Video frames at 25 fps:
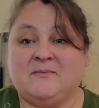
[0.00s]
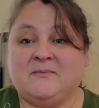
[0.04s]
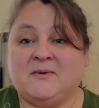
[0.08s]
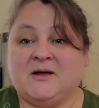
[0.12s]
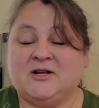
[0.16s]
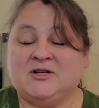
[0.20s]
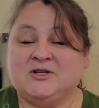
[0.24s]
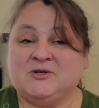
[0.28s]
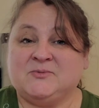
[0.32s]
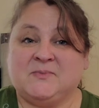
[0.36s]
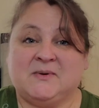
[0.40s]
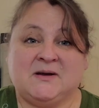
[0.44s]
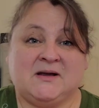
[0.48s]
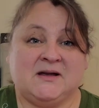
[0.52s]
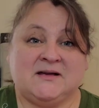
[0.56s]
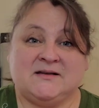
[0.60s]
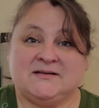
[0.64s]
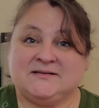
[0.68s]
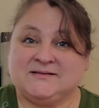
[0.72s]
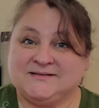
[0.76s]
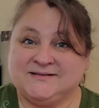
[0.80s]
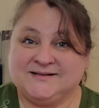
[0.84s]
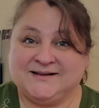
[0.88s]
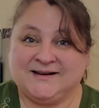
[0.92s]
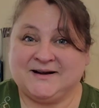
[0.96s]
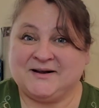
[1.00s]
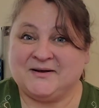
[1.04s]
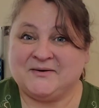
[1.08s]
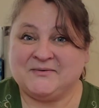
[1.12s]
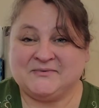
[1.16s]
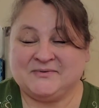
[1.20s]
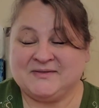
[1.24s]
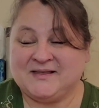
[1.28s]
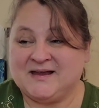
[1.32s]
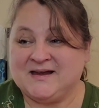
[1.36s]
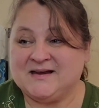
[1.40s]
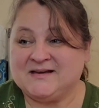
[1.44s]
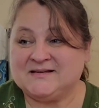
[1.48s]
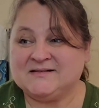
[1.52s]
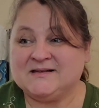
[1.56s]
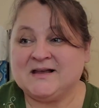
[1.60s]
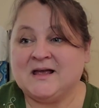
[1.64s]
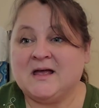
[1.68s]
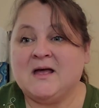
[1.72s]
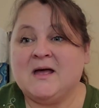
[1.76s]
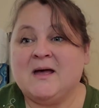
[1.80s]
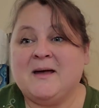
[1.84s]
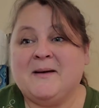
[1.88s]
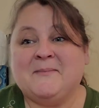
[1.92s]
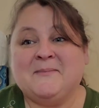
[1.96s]
much because you know things,
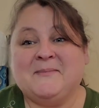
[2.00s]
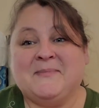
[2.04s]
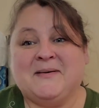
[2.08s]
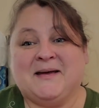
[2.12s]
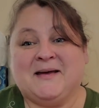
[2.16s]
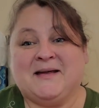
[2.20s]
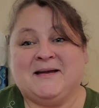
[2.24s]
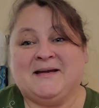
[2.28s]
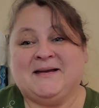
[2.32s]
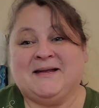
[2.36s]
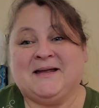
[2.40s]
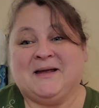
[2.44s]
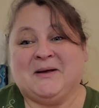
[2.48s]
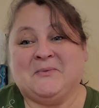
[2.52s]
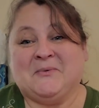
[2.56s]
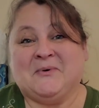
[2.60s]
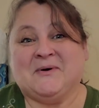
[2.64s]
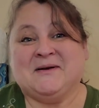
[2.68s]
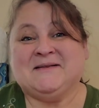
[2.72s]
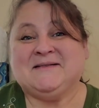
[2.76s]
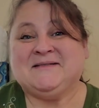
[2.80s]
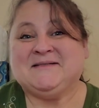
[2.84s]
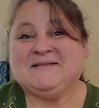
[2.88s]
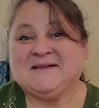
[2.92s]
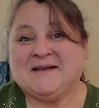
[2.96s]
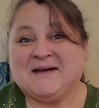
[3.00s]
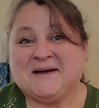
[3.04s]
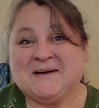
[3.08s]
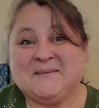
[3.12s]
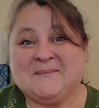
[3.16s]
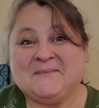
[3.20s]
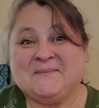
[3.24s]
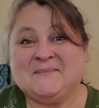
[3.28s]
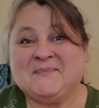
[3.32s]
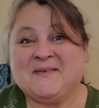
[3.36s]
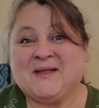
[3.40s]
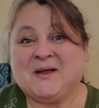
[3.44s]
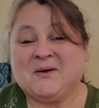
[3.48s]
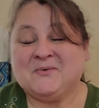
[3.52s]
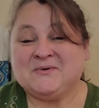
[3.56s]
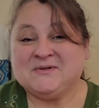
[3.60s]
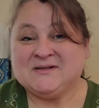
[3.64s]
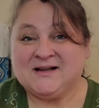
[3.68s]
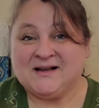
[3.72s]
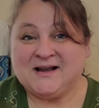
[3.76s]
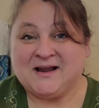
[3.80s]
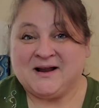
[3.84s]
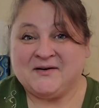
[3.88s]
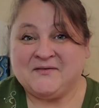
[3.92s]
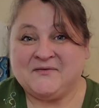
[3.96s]
but it was um, it was
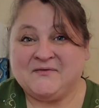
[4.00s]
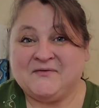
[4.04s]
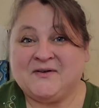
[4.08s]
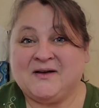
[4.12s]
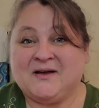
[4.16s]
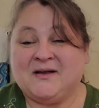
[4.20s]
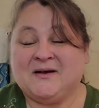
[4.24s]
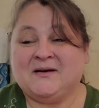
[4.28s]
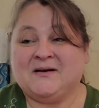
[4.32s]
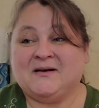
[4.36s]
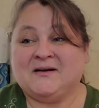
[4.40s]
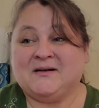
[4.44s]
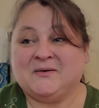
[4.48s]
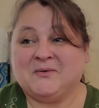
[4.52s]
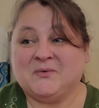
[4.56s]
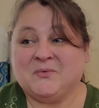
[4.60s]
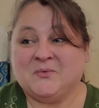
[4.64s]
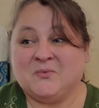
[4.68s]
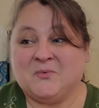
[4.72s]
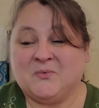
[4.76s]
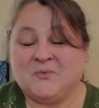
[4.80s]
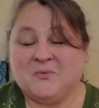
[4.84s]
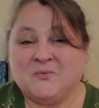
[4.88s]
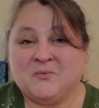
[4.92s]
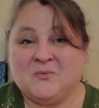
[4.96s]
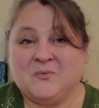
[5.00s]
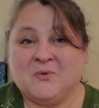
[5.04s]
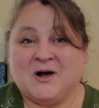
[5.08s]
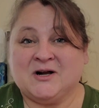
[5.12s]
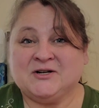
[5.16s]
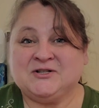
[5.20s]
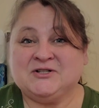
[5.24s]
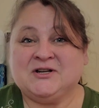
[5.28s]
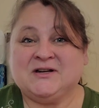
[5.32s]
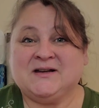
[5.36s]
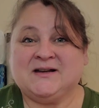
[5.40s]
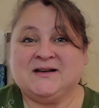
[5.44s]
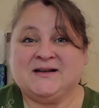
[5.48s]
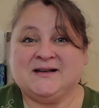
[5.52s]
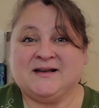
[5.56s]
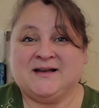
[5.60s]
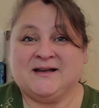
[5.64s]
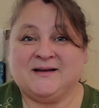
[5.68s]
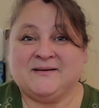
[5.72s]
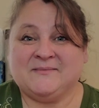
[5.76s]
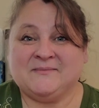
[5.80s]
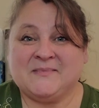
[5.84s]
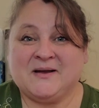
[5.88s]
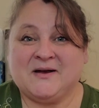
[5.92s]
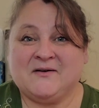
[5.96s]
a lot of fun watching
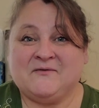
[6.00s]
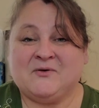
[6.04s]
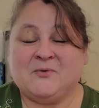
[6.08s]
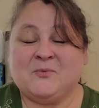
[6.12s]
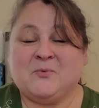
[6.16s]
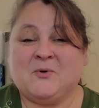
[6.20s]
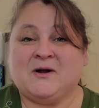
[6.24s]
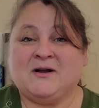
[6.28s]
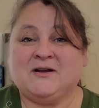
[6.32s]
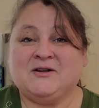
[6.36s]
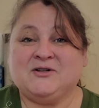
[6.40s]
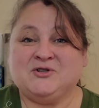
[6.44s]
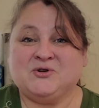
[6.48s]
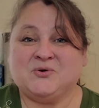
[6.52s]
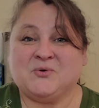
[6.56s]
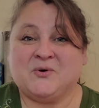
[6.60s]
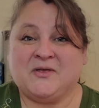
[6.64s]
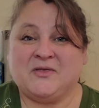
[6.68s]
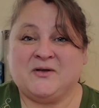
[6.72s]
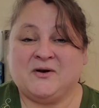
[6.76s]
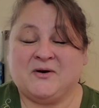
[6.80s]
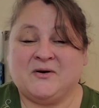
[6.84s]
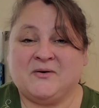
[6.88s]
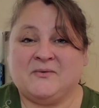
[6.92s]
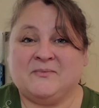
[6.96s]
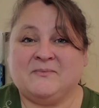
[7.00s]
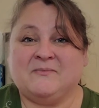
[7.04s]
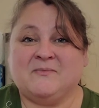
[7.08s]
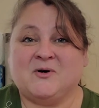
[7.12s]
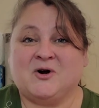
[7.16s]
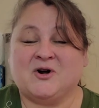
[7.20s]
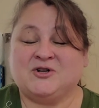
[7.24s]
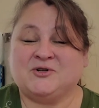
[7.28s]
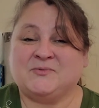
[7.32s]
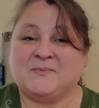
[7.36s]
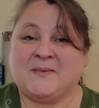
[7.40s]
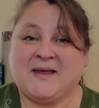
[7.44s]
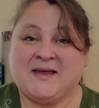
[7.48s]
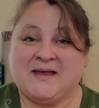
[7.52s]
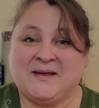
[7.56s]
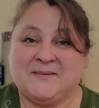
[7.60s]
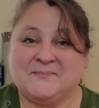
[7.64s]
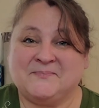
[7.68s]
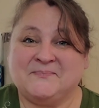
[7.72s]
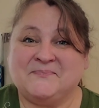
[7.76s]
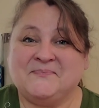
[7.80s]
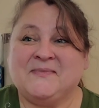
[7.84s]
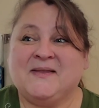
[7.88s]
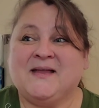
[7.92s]
um, everyone enjoy their March Mayhem.